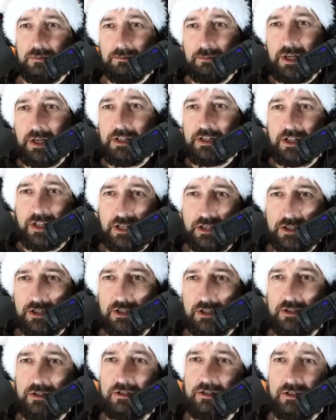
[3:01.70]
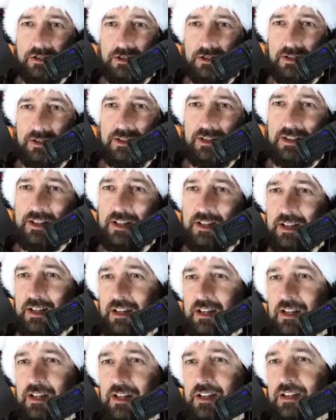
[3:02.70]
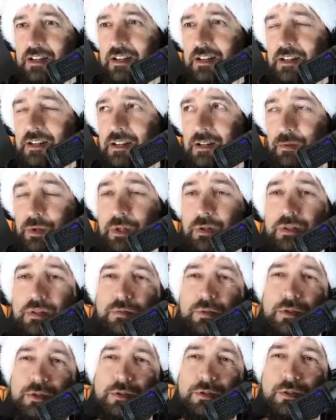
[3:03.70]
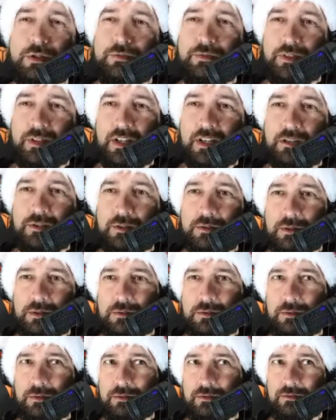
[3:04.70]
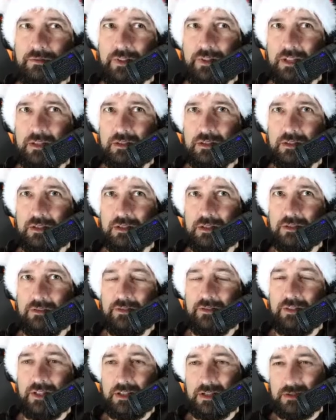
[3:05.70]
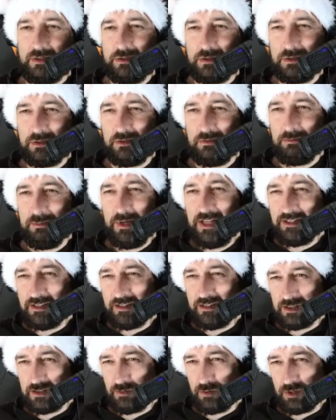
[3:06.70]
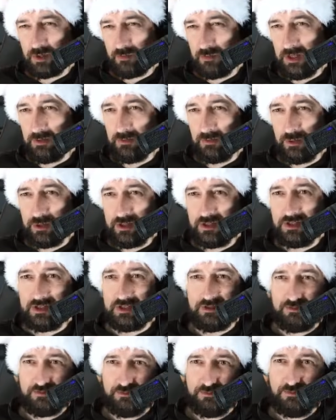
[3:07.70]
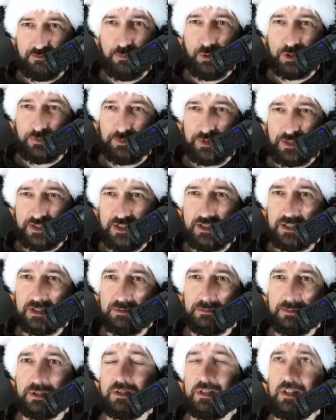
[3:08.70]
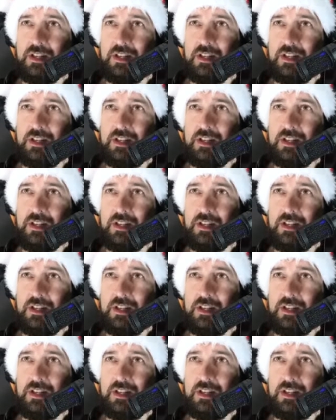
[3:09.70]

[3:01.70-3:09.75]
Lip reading: page cache. And we should not forget also that there is also maintenance workmem, which is more predictable.